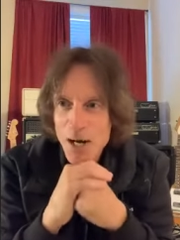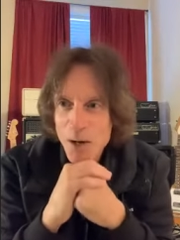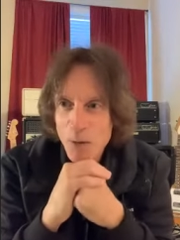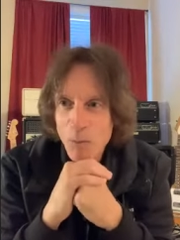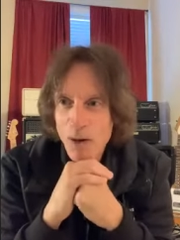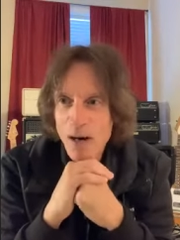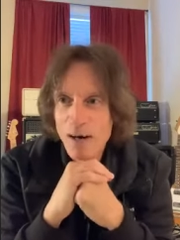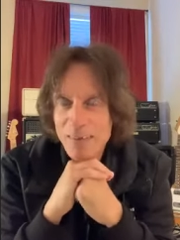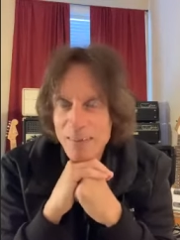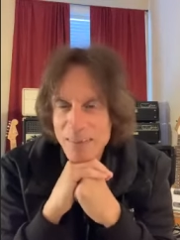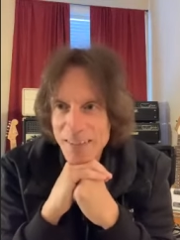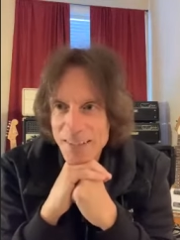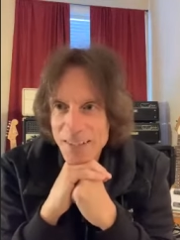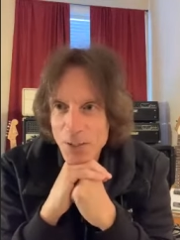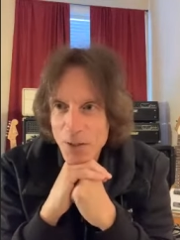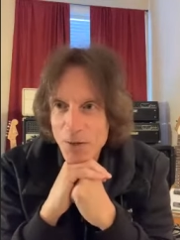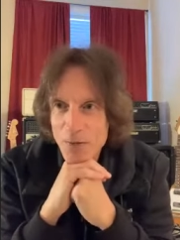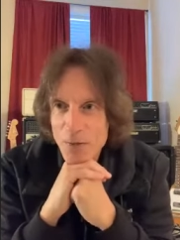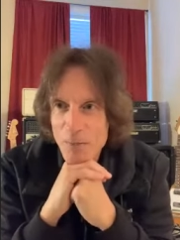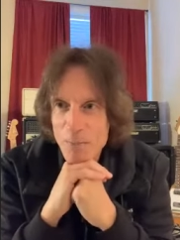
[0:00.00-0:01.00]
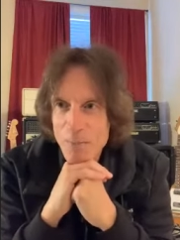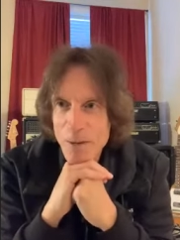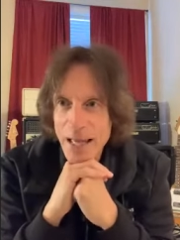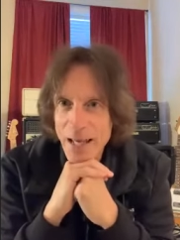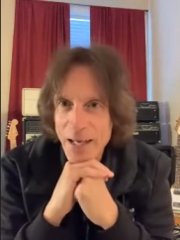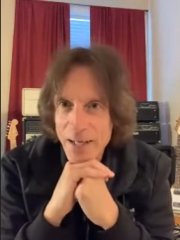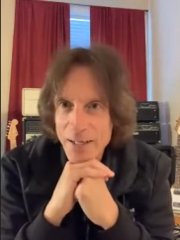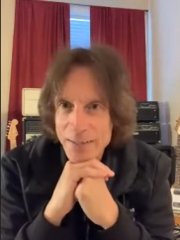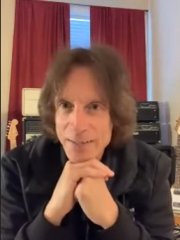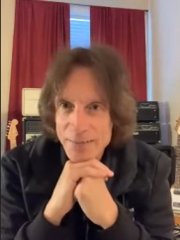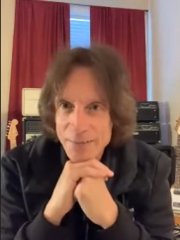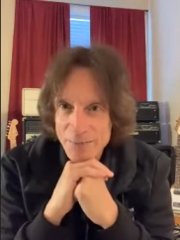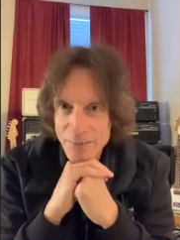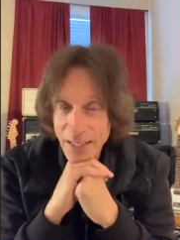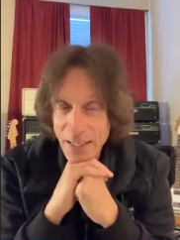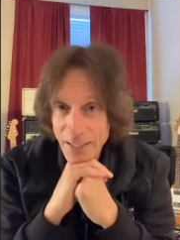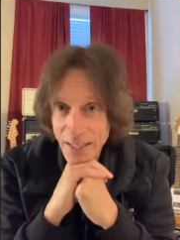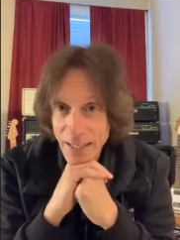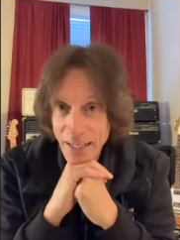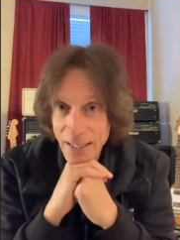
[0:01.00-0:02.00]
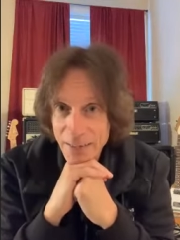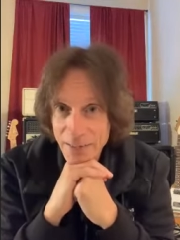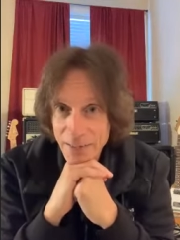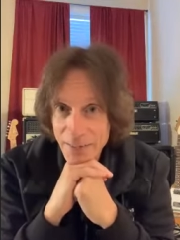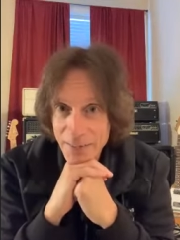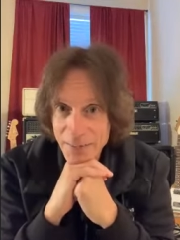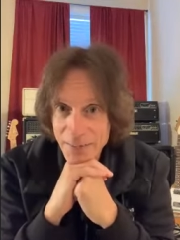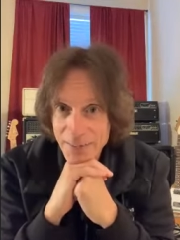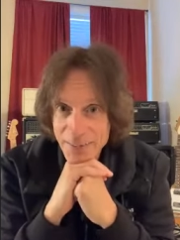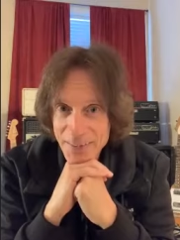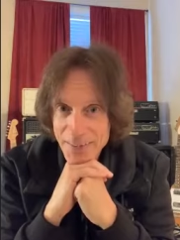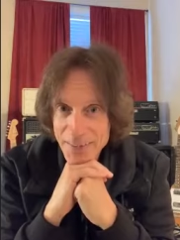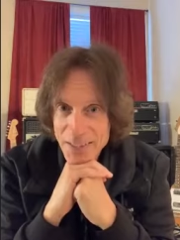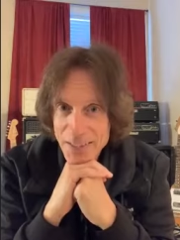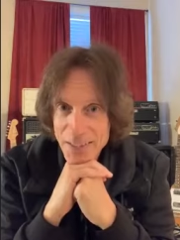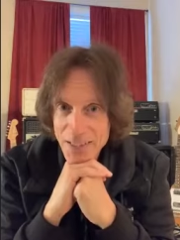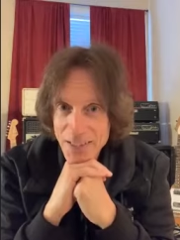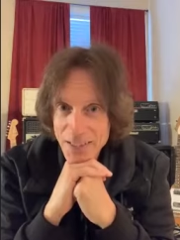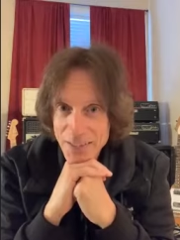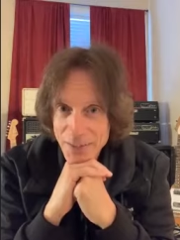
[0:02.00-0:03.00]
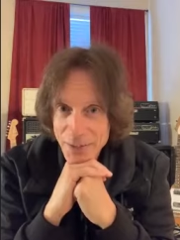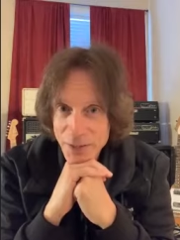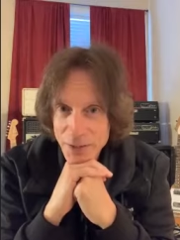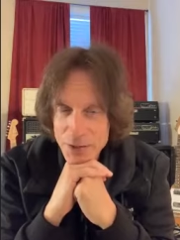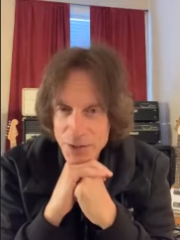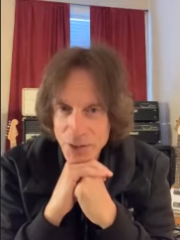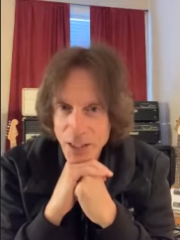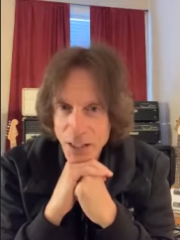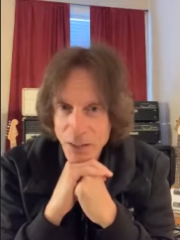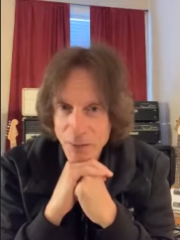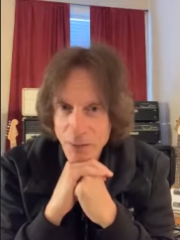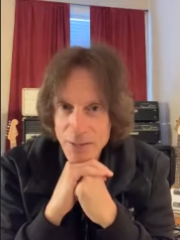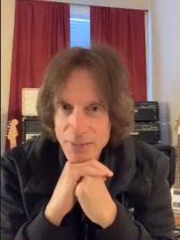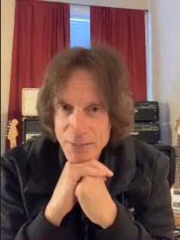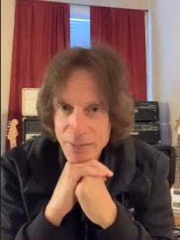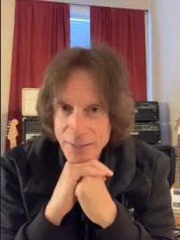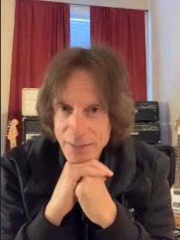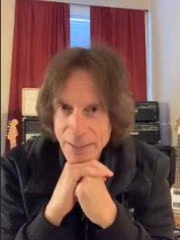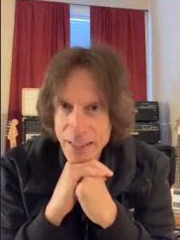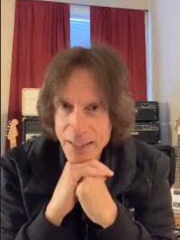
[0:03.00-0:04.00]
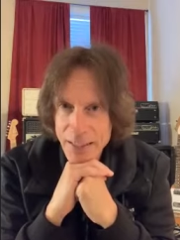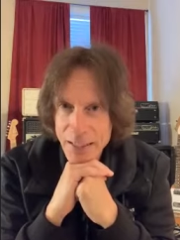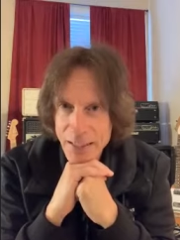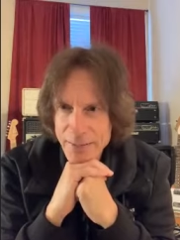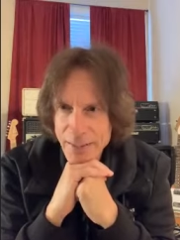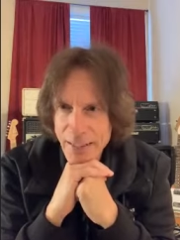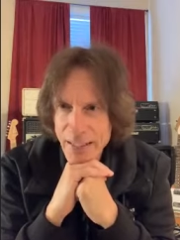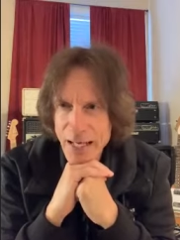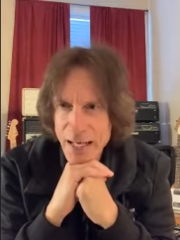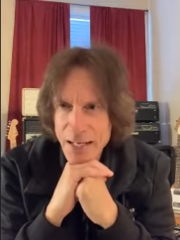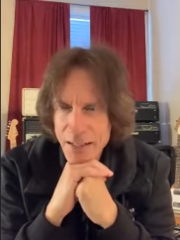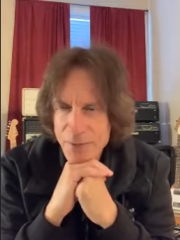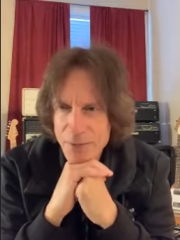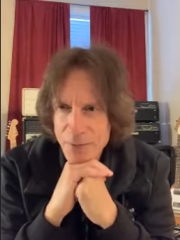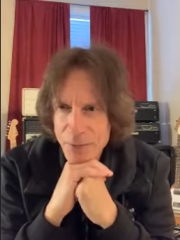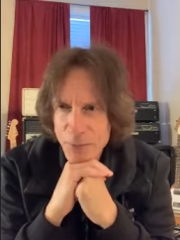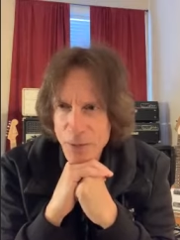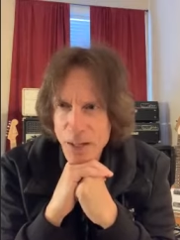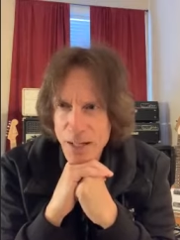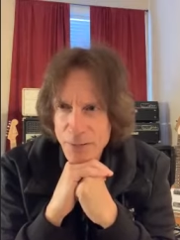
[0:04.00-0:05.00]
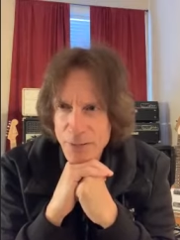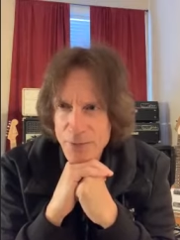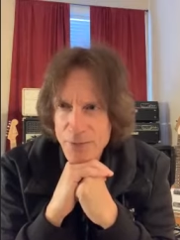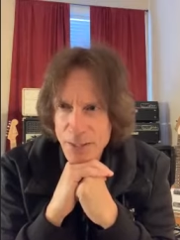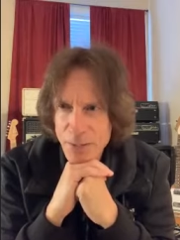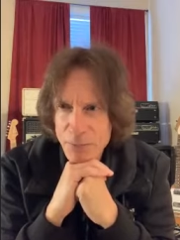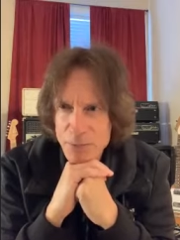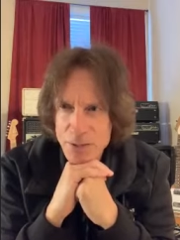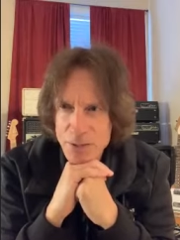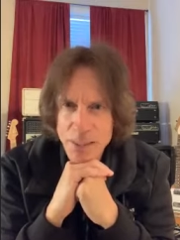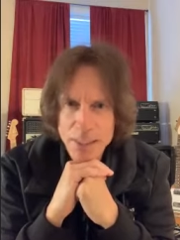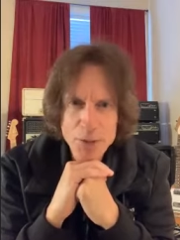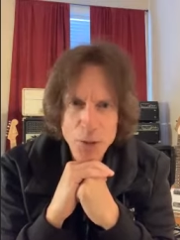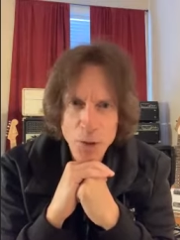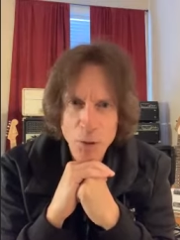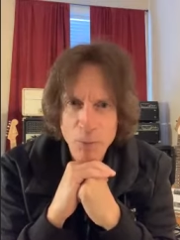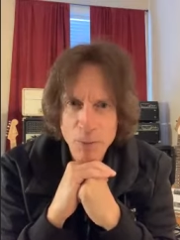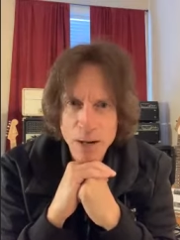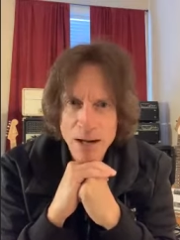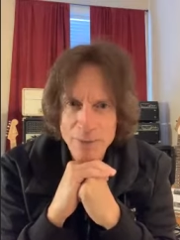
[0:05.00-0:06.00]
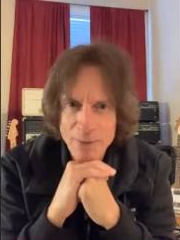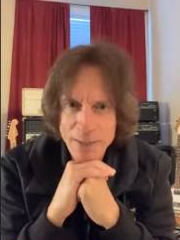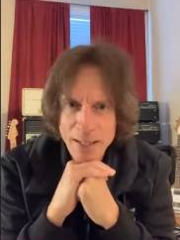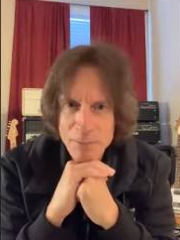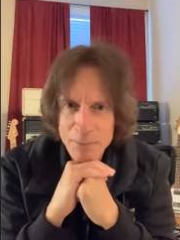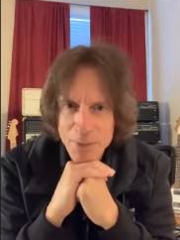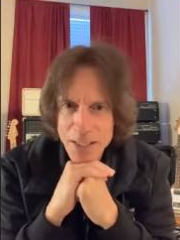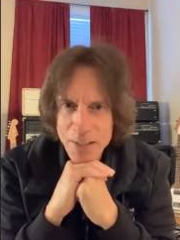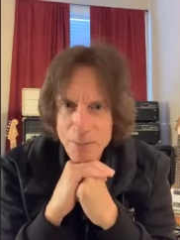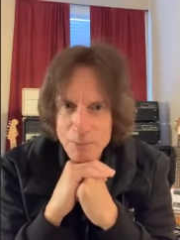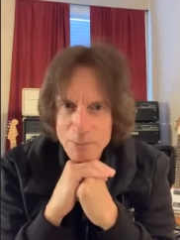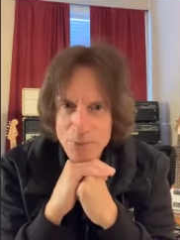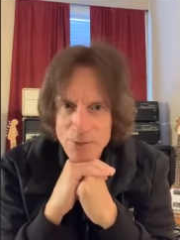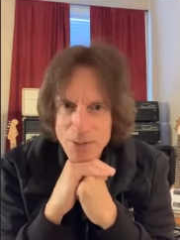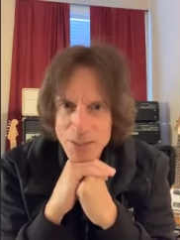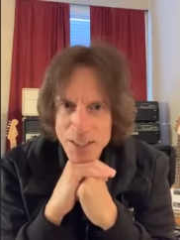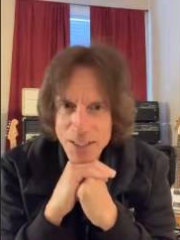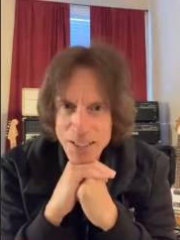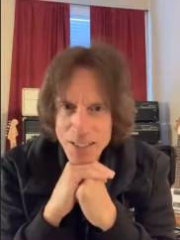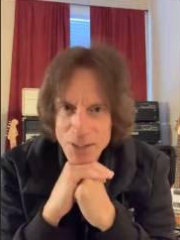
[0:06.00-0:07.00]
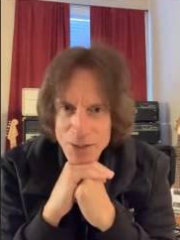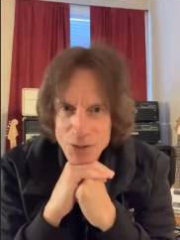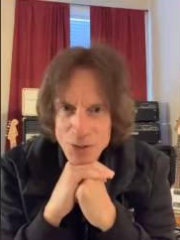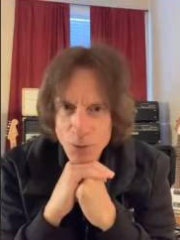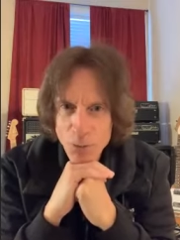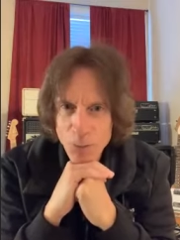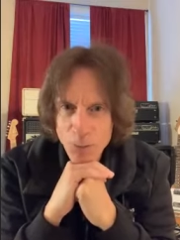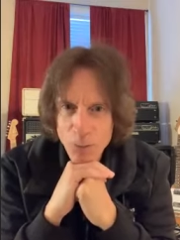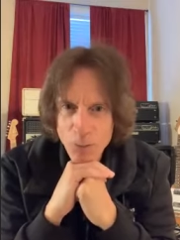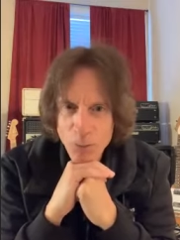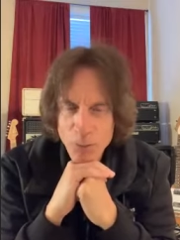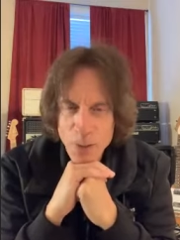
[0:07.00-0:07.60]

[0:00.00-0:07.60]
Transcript: well, you know, the band Van Halen, years ago. I think they they had on their rider. I think it was like no brown M and M's. So hmm.